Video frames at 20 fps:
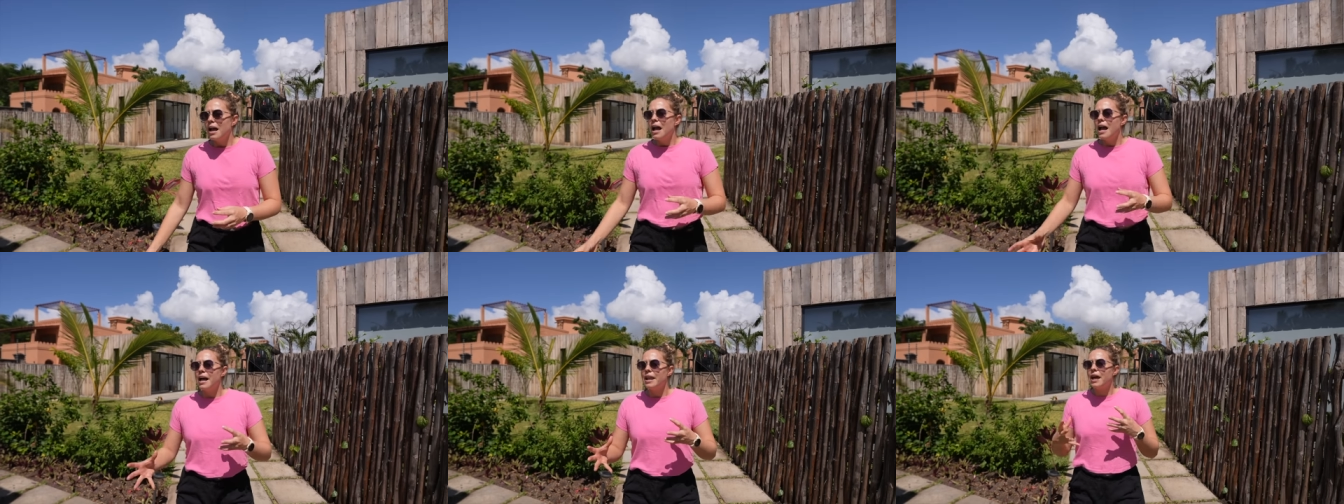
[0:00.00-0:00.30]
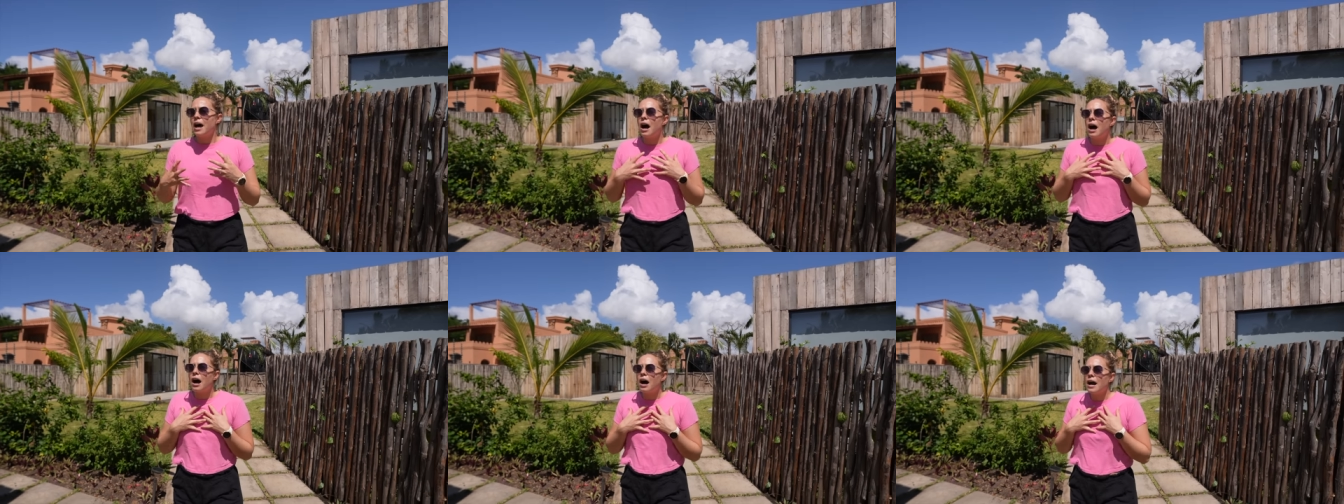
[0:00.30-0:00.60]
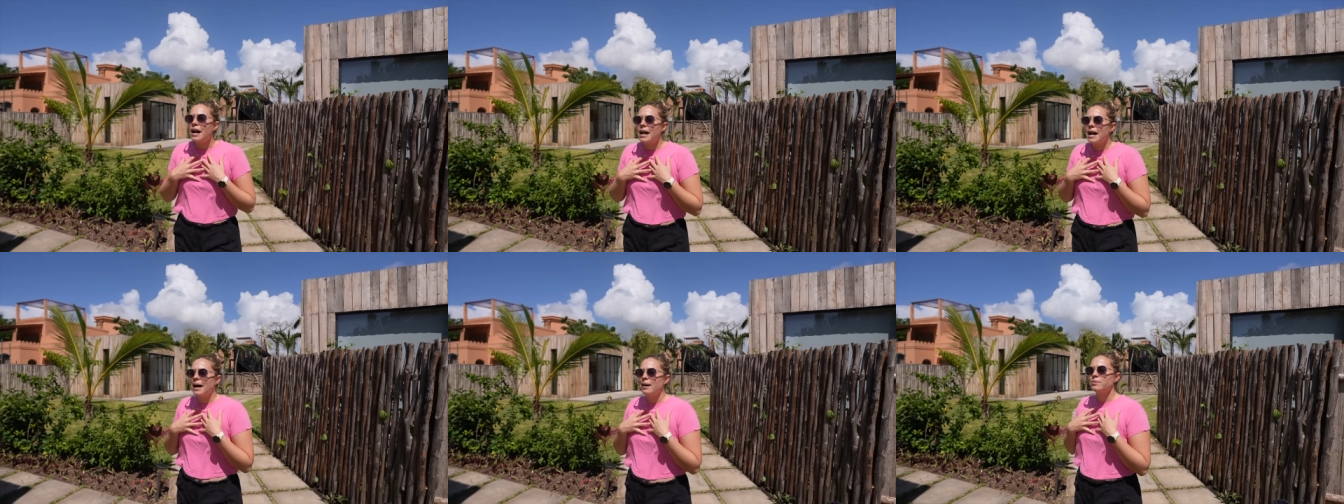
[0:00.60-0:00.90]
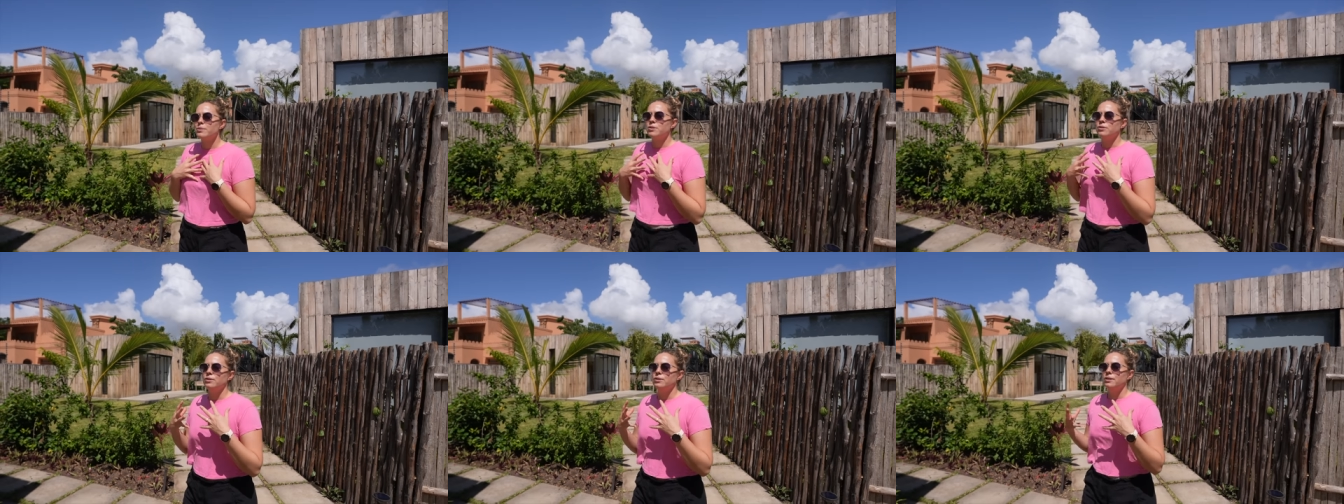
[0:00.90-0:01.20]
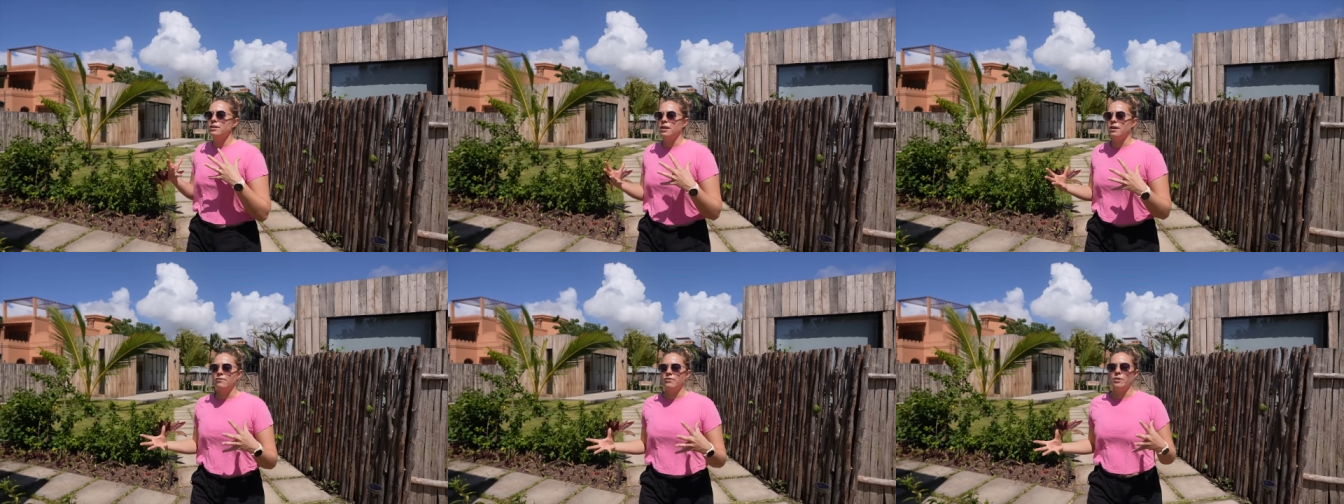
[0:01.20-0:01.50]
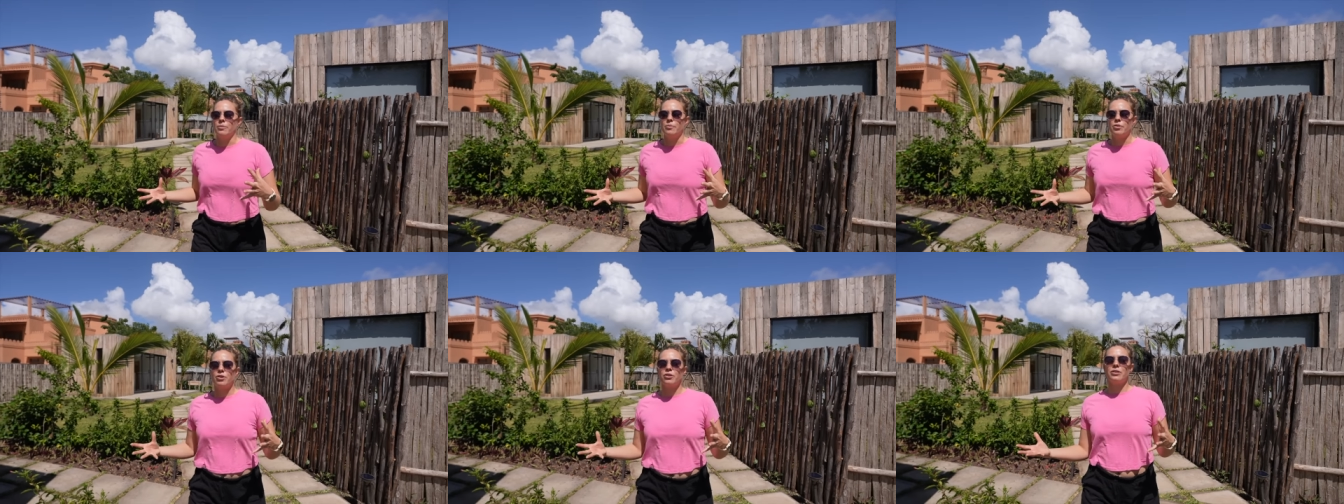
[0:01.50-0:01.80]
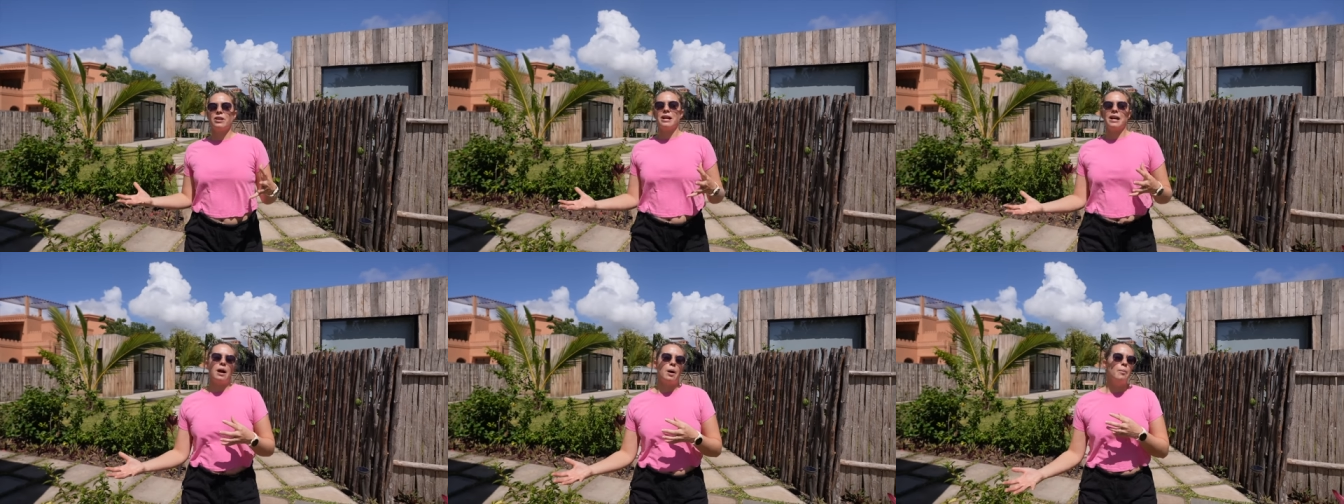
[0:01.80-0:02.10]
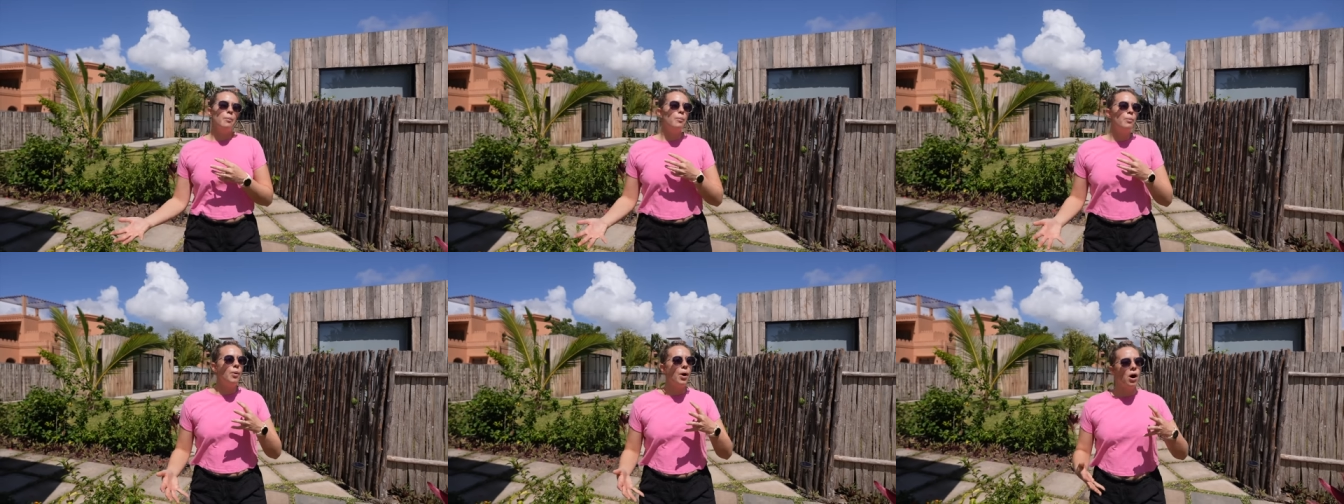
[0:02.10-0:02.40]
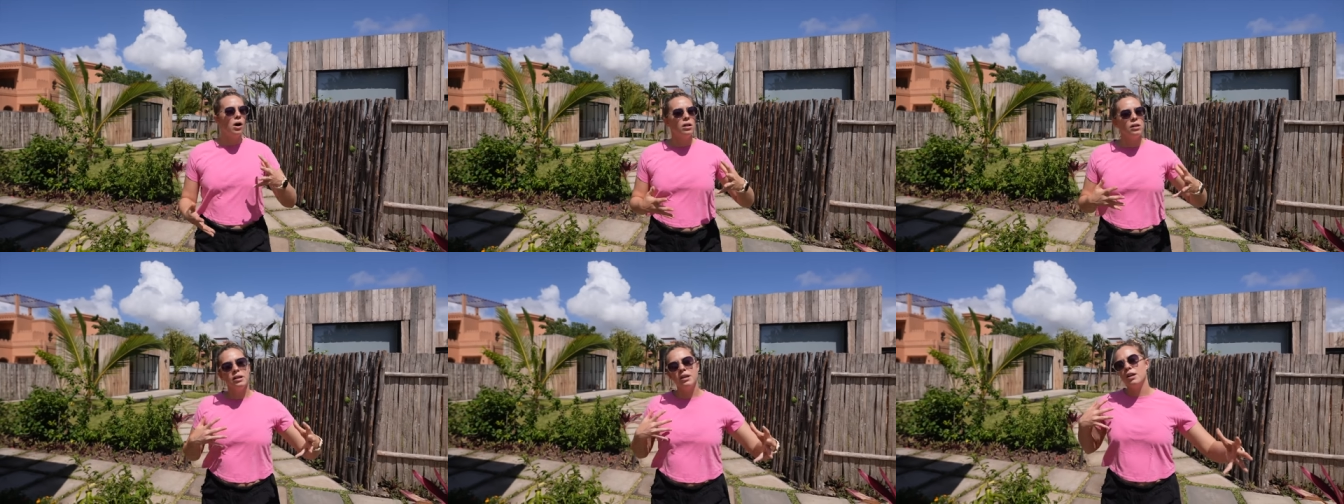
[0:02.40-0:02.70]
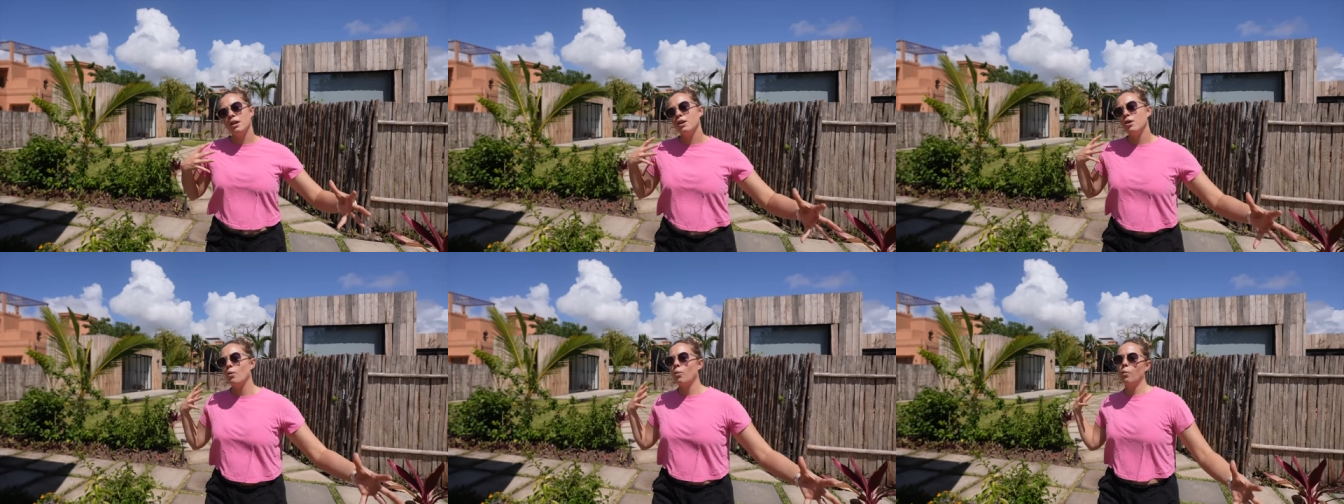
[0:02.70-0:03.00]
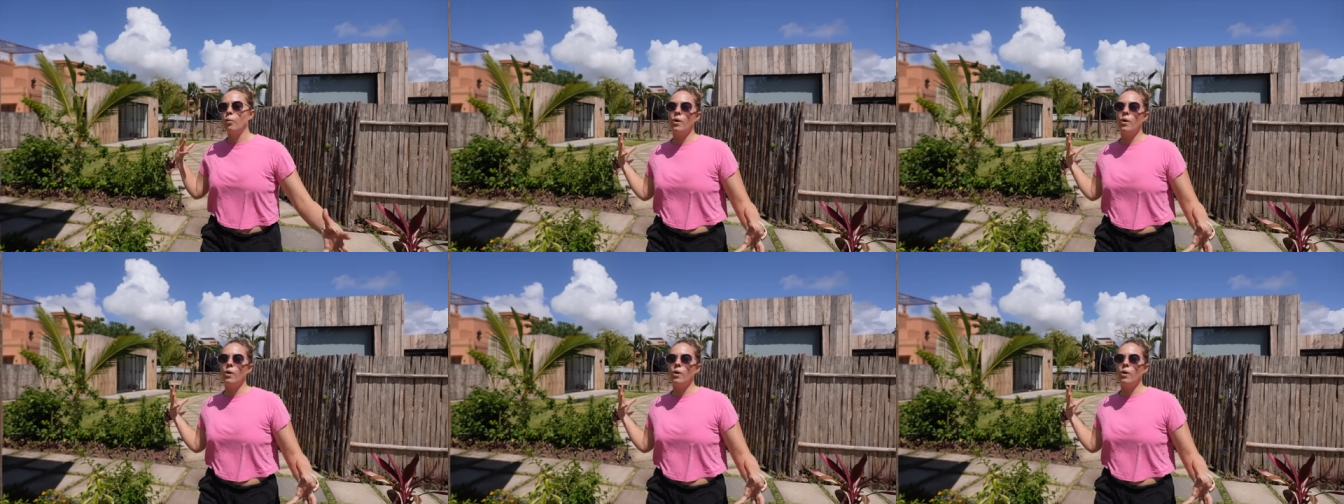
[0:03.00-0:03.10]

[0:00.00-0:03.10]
and I absolutely love them. They're like a Bali